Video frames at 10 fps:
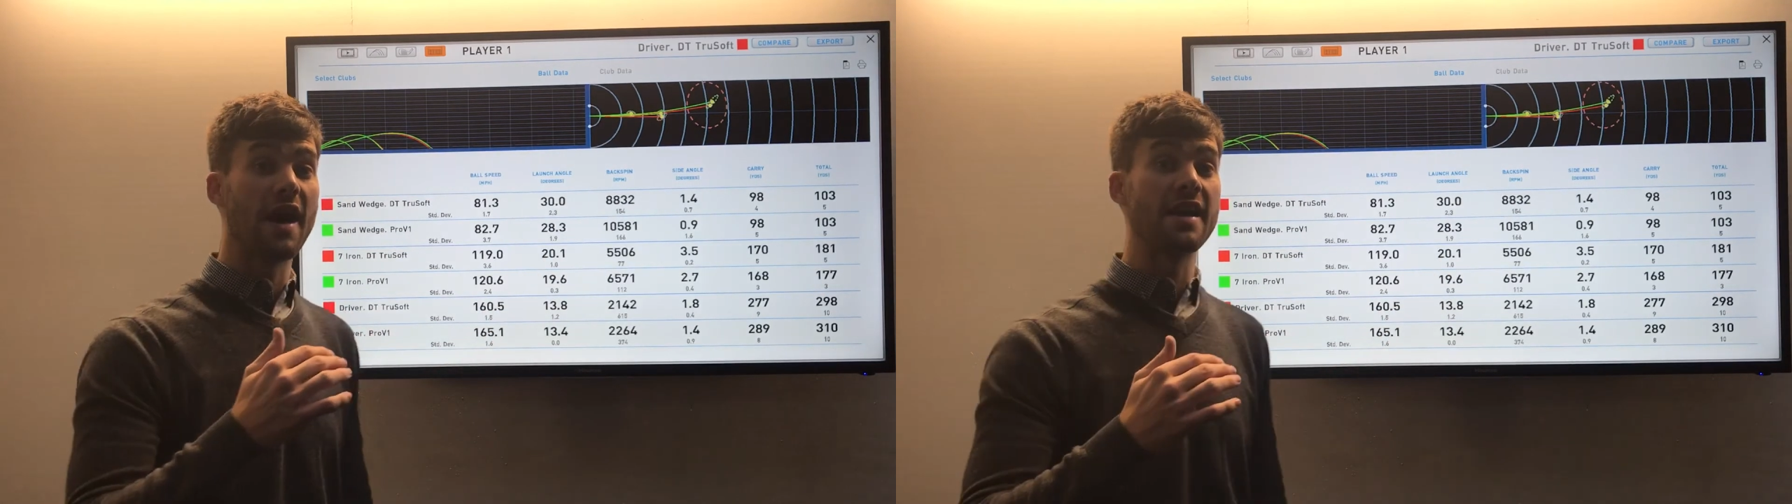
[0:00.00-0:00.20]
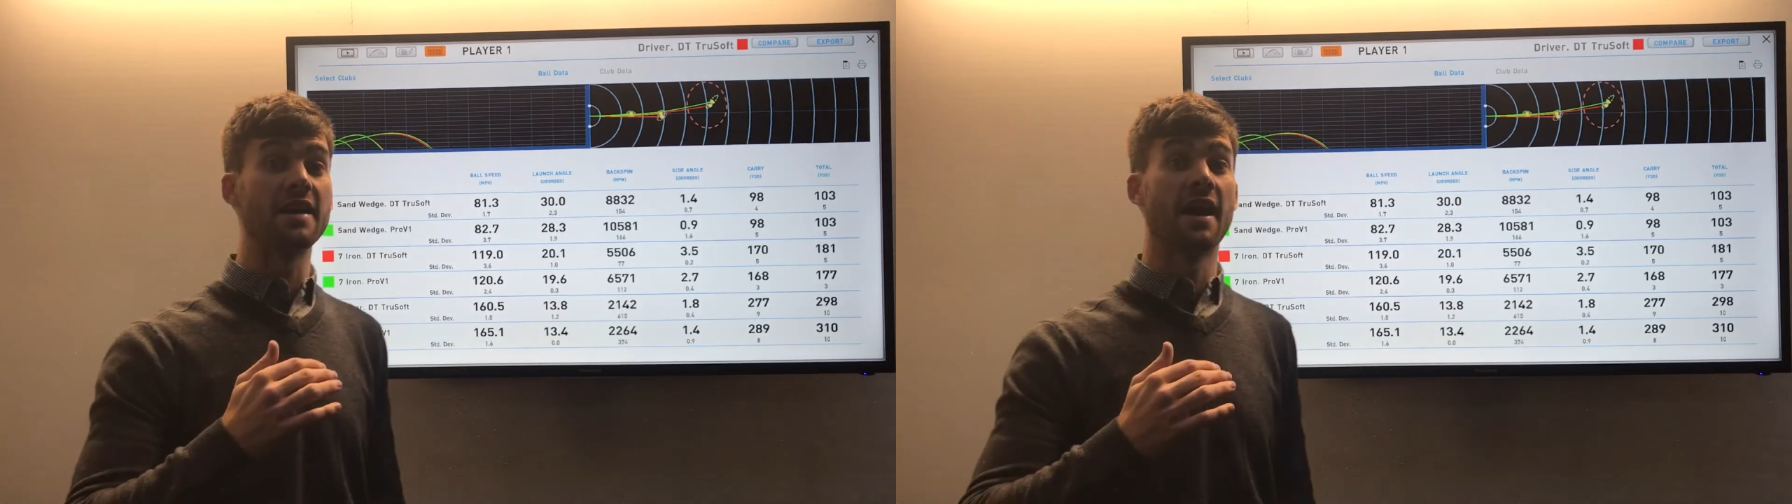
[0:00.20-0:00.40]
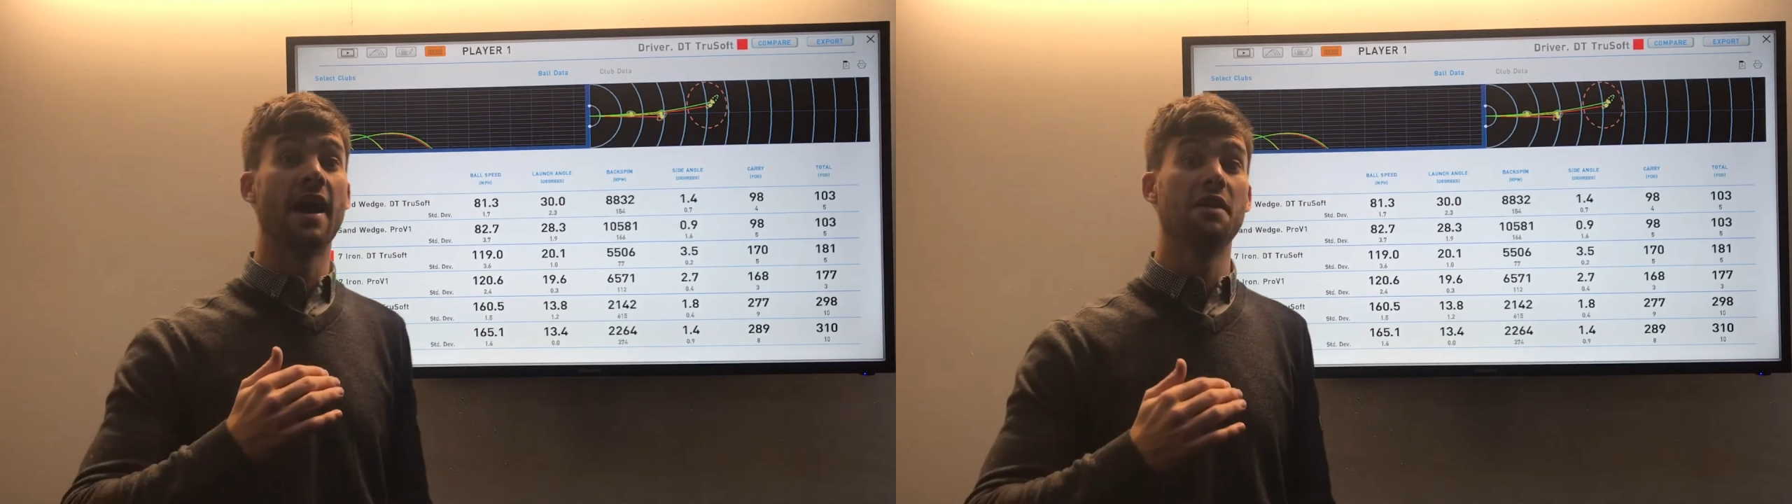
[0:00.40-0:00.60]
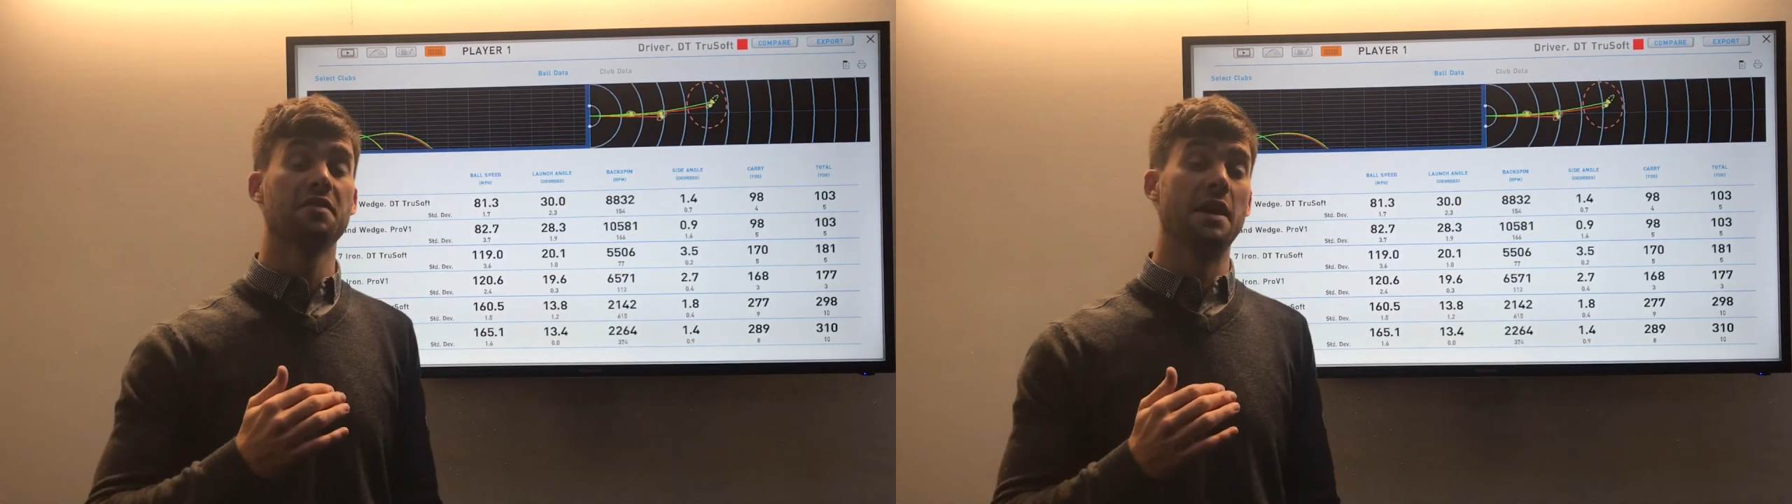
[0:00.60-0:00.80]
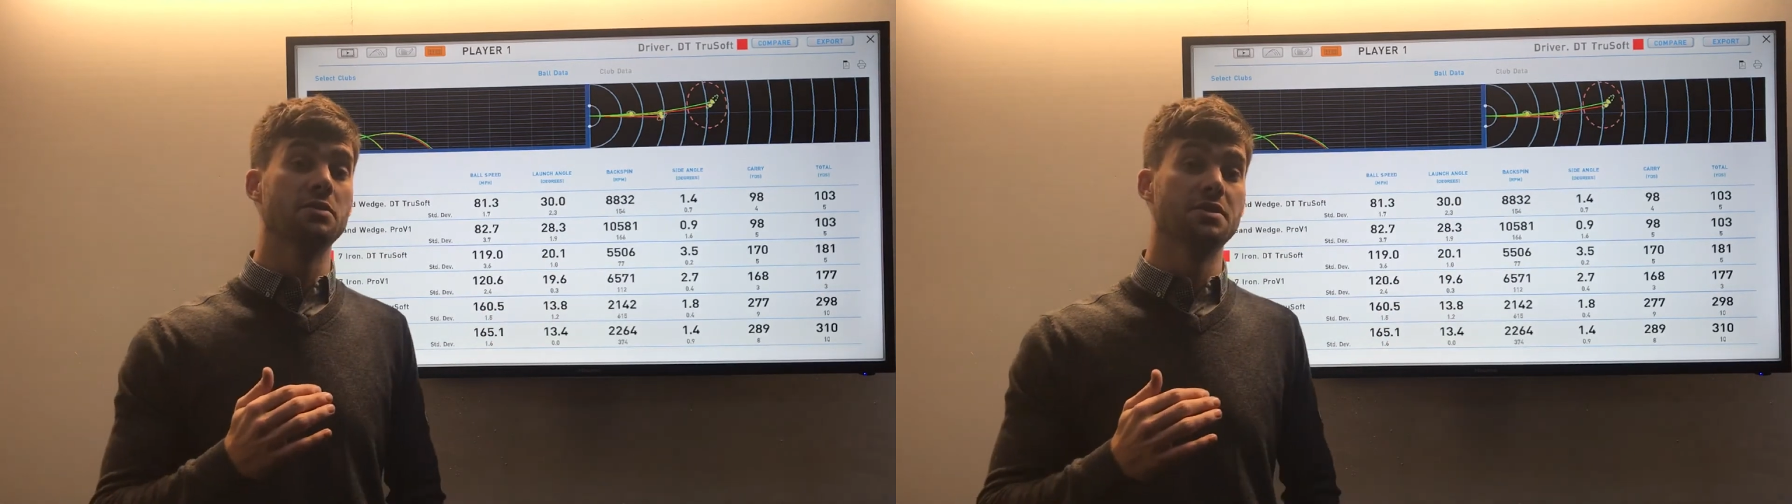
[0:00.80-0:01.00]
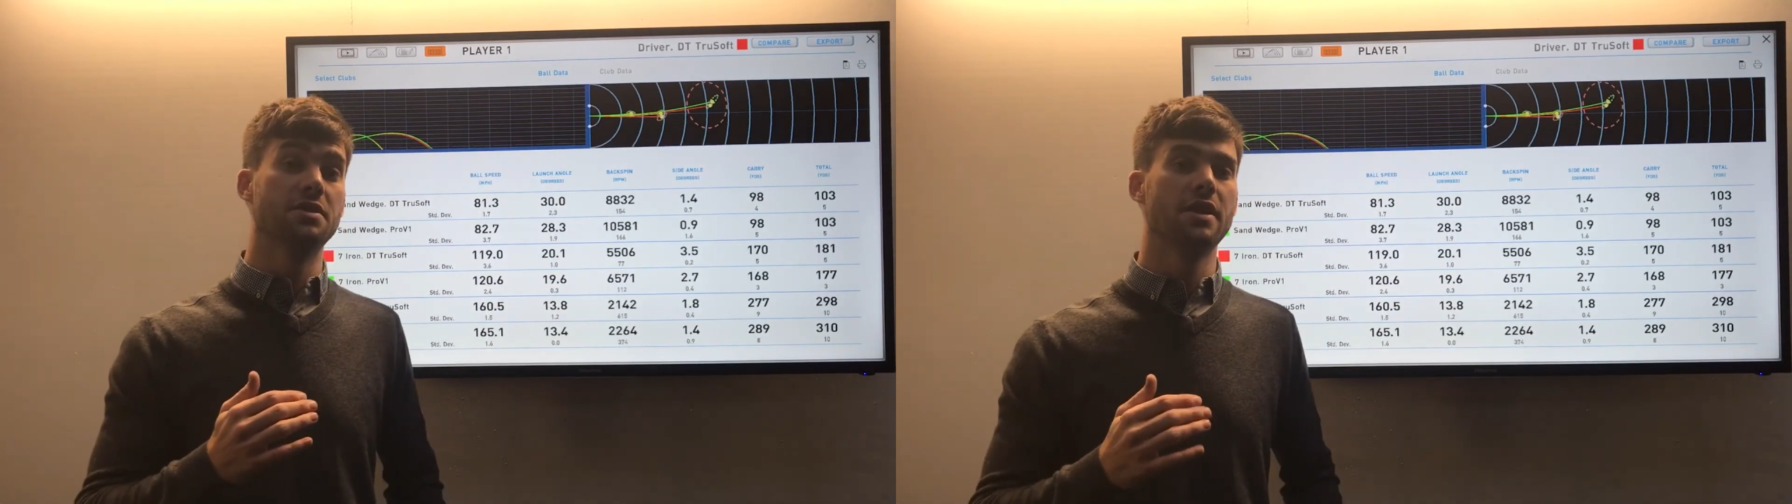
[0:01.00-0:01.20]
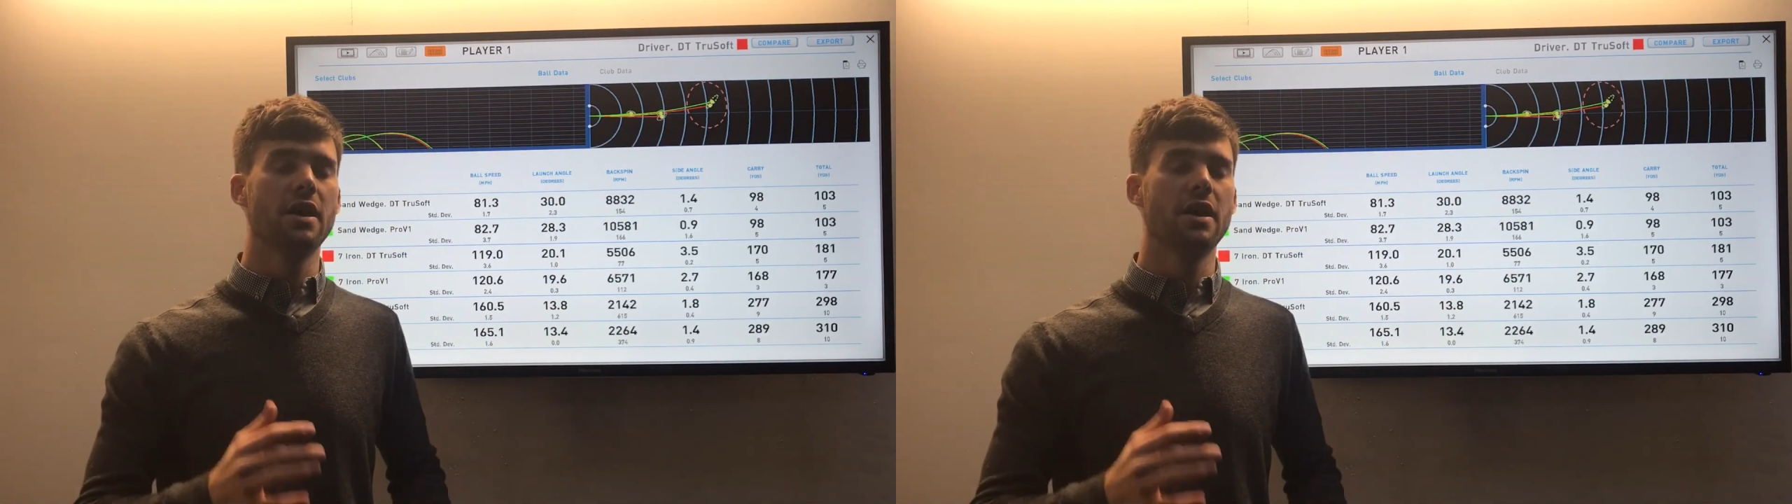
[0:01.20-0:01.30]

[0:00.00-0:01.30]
8,500.